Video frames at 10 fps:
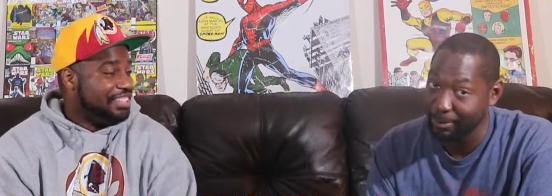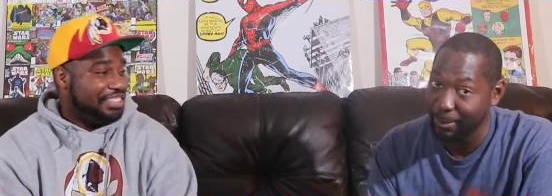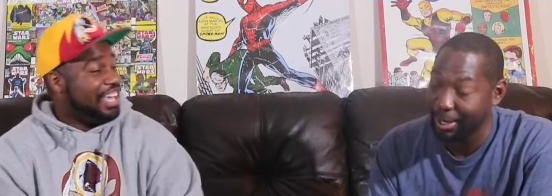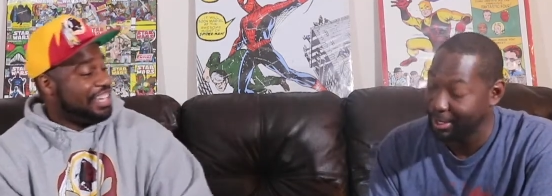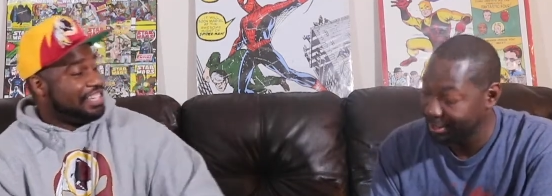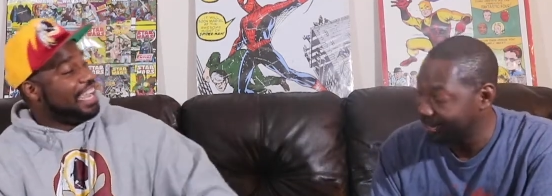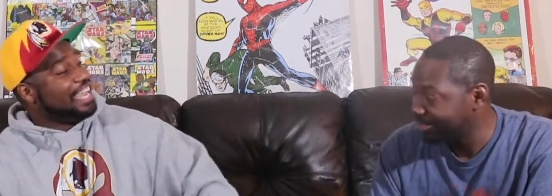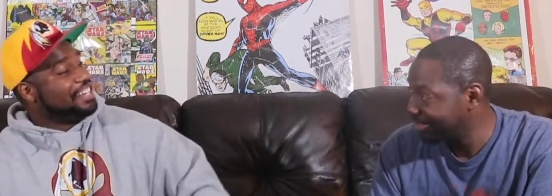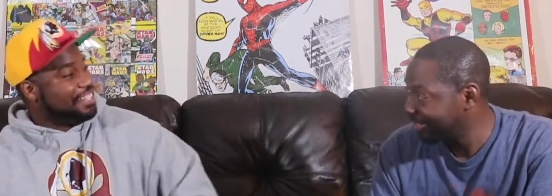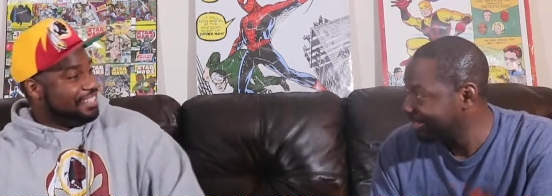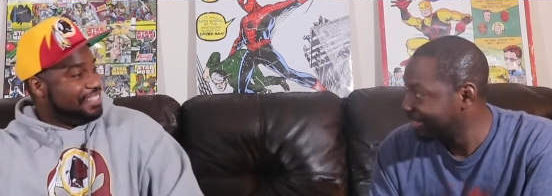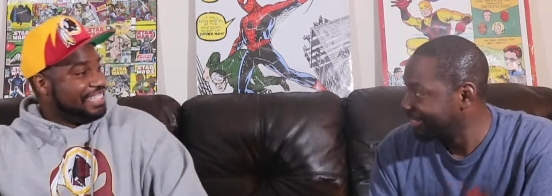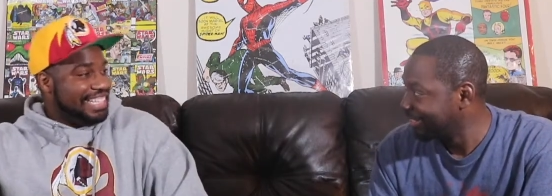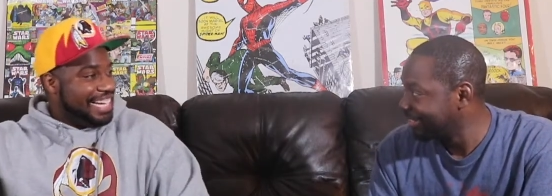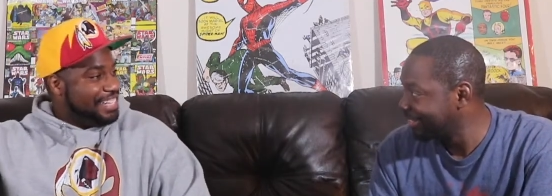Speaker 1: part. Yeah,
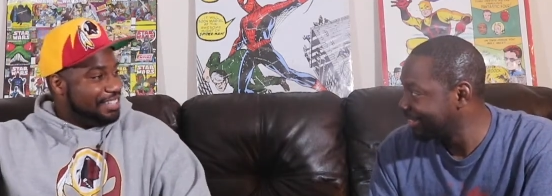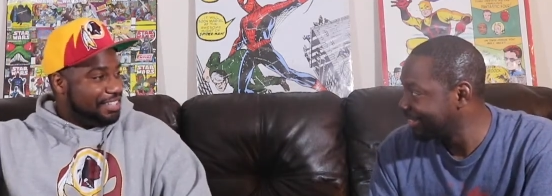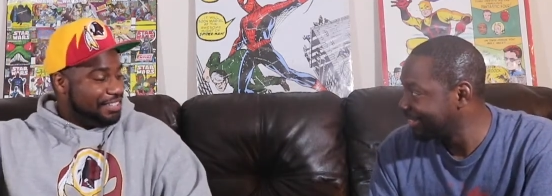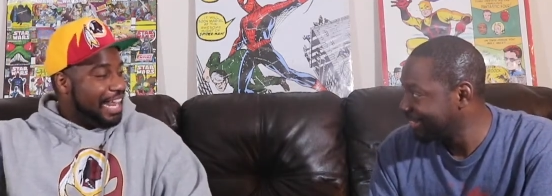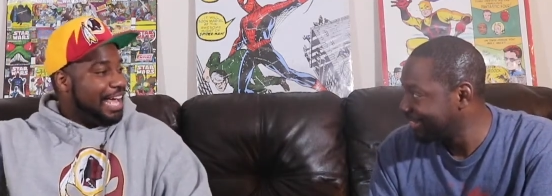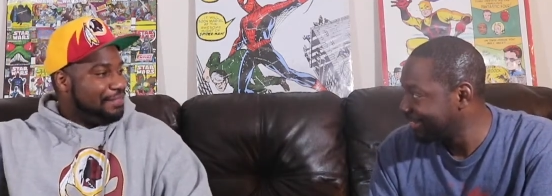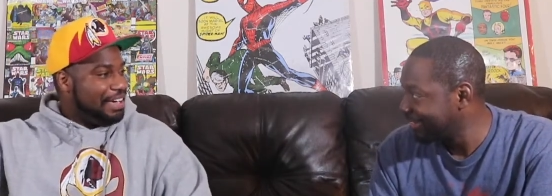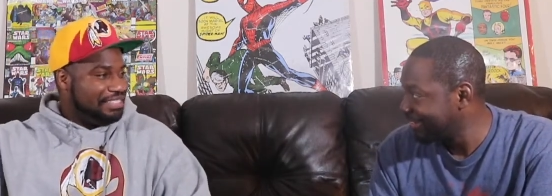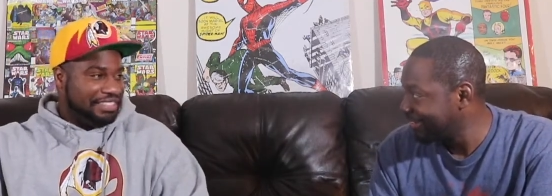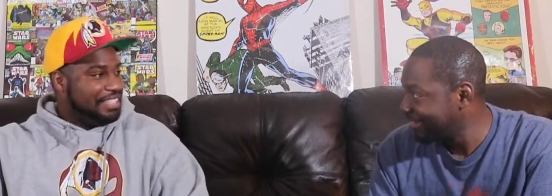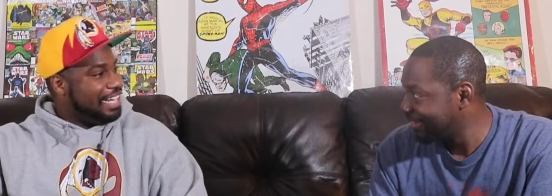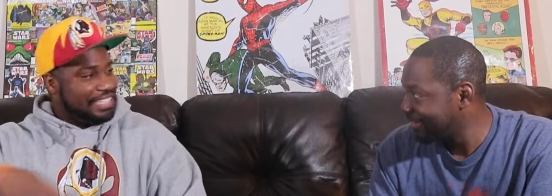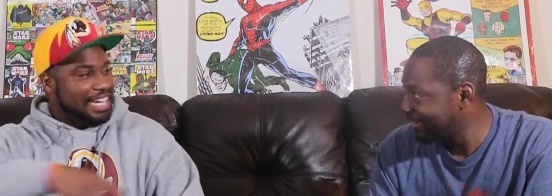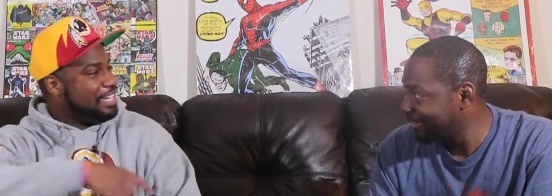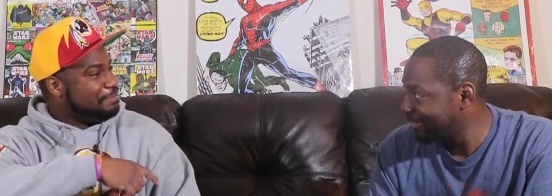in the live action, not
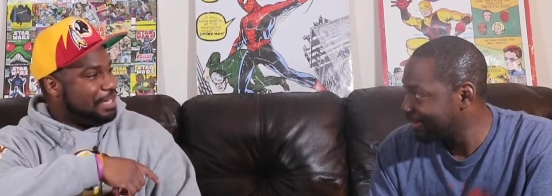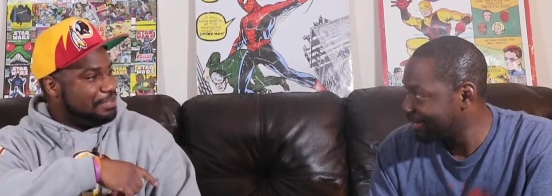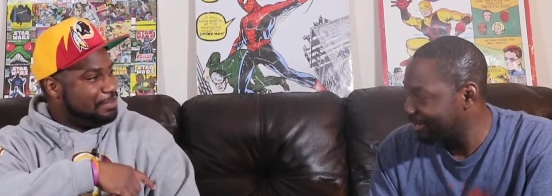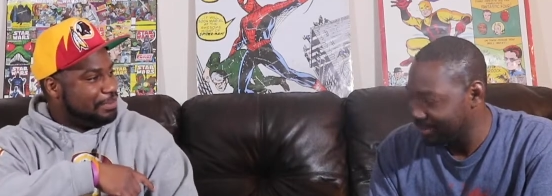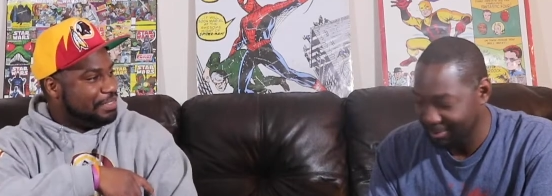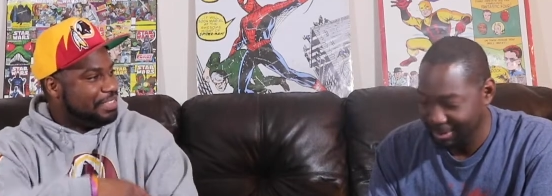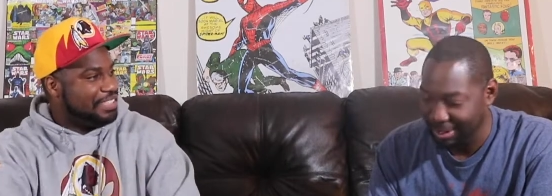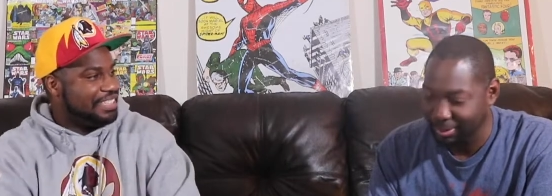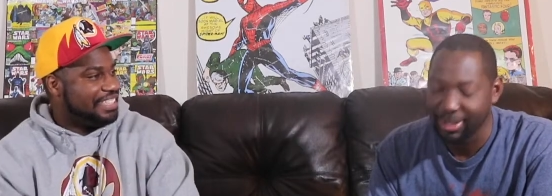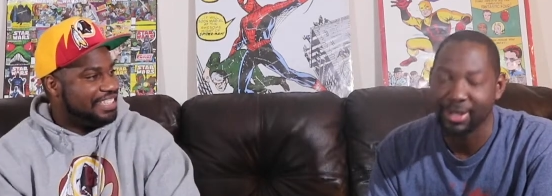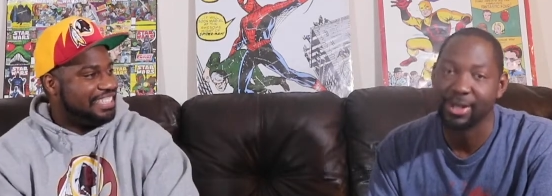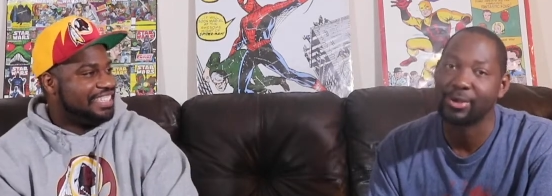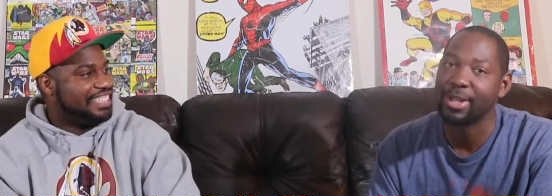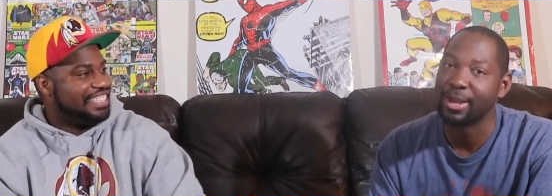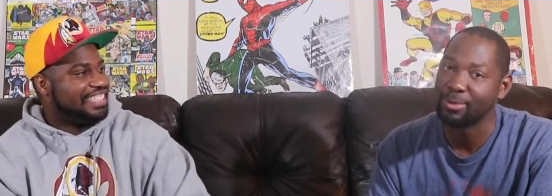the animated movie.
Speaker 2: They did
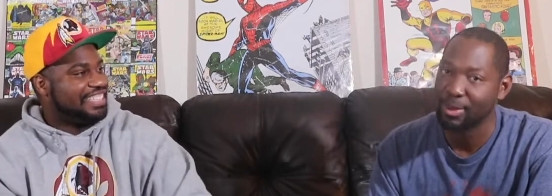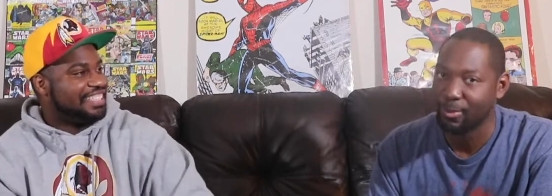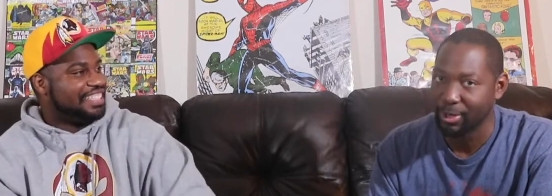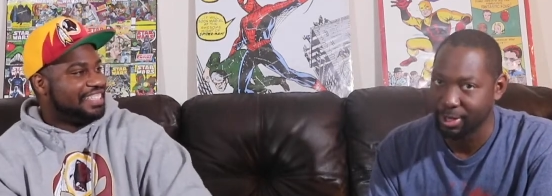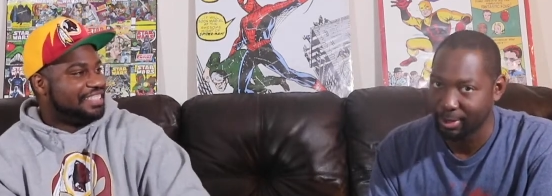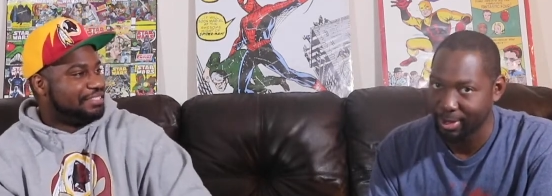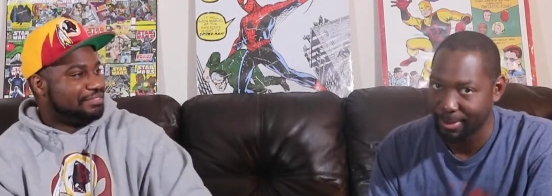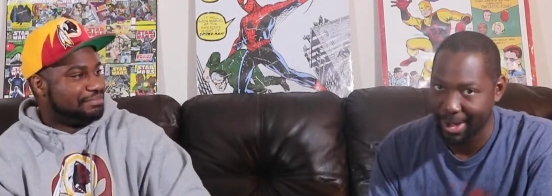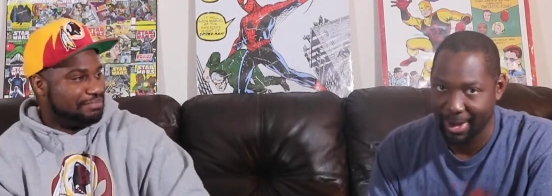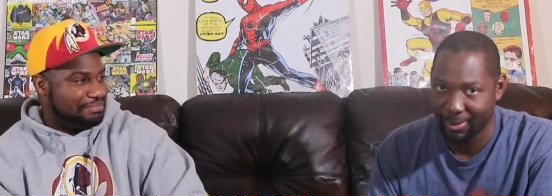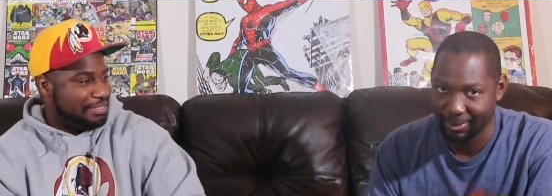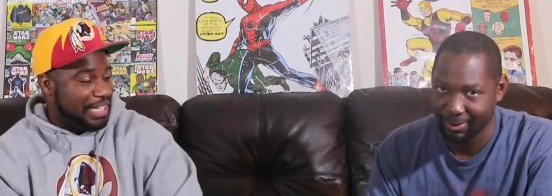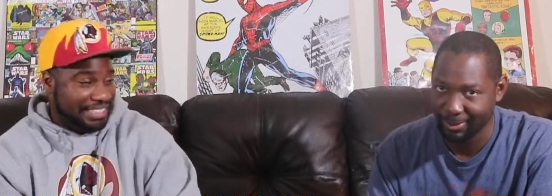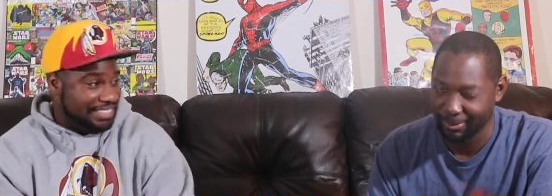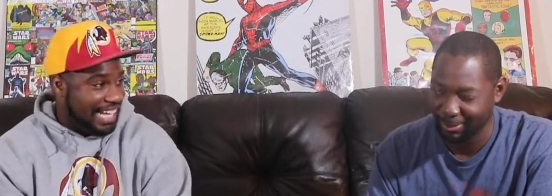their name somewhere in there somehow.
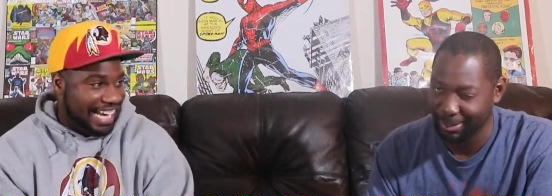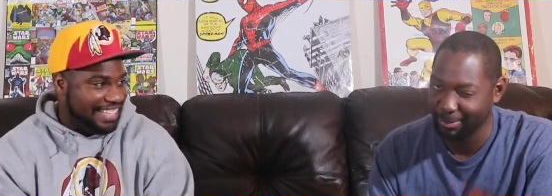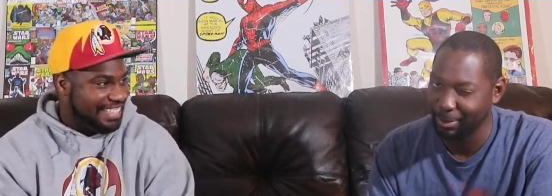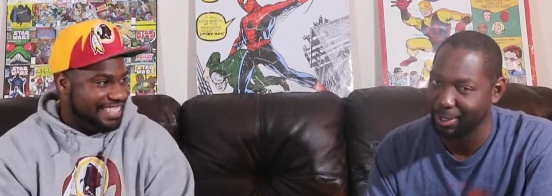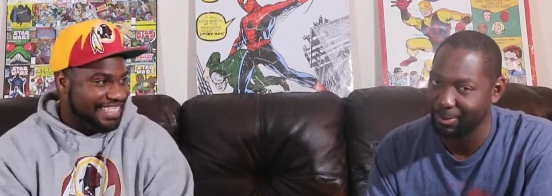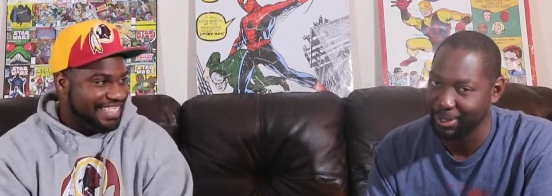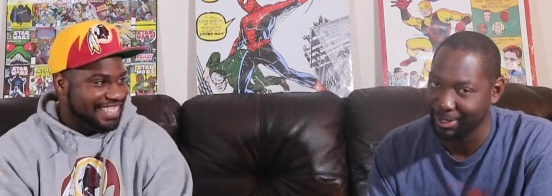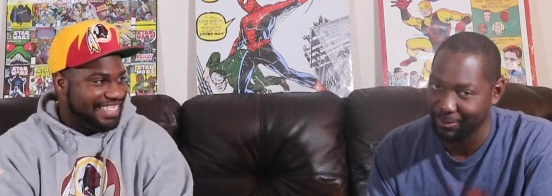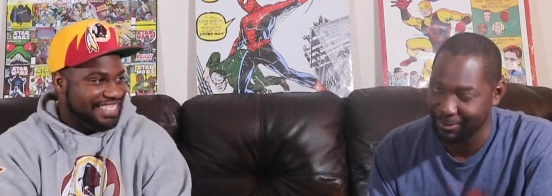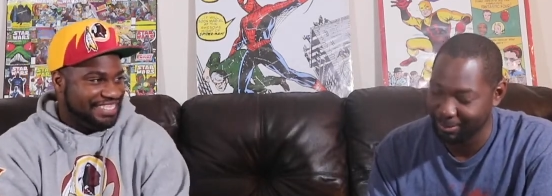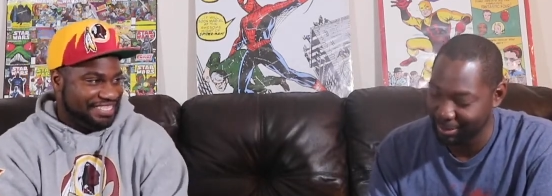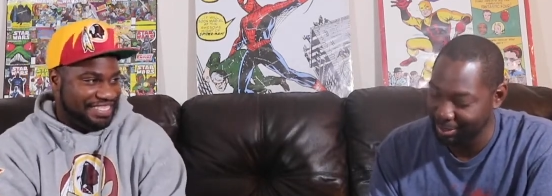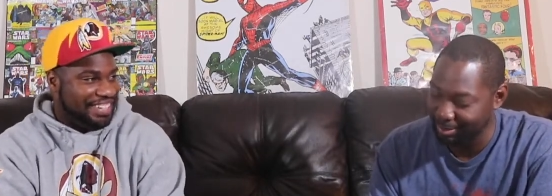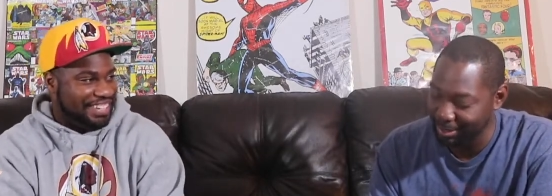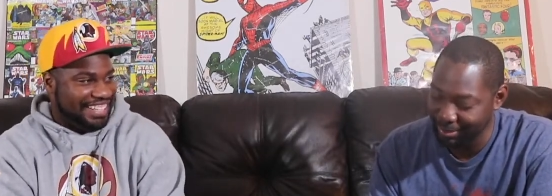It's not. Please believe.
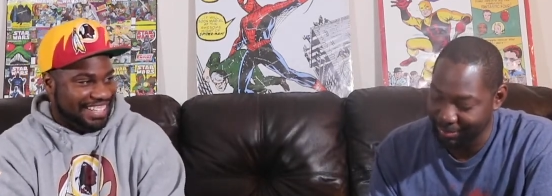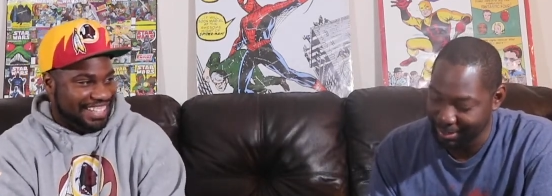Please believe.